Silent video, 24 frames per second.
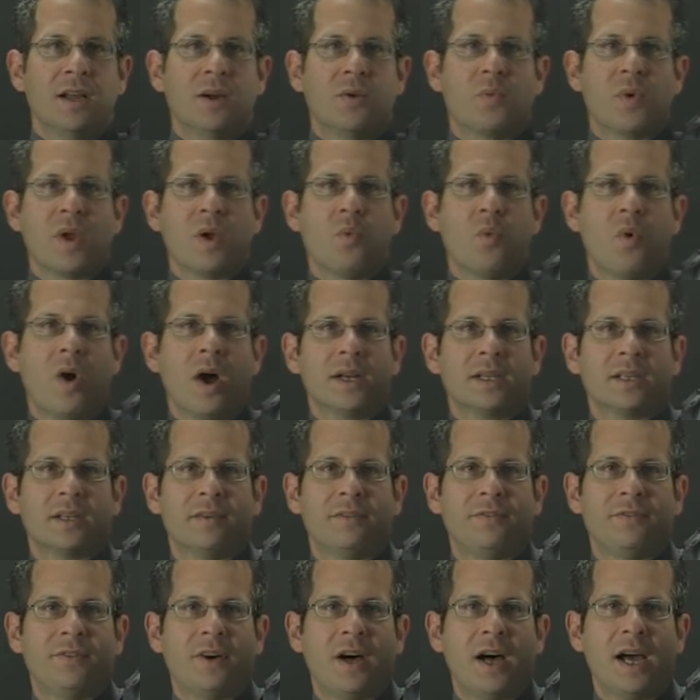We want to
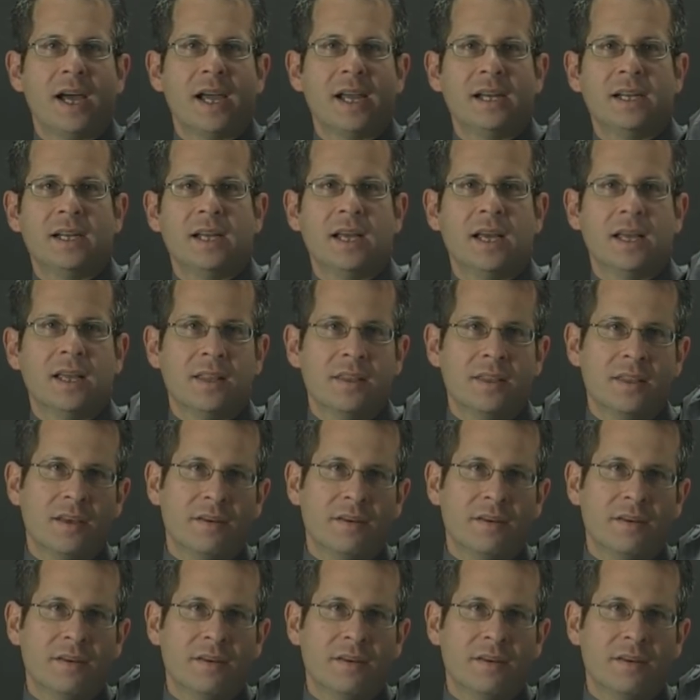find the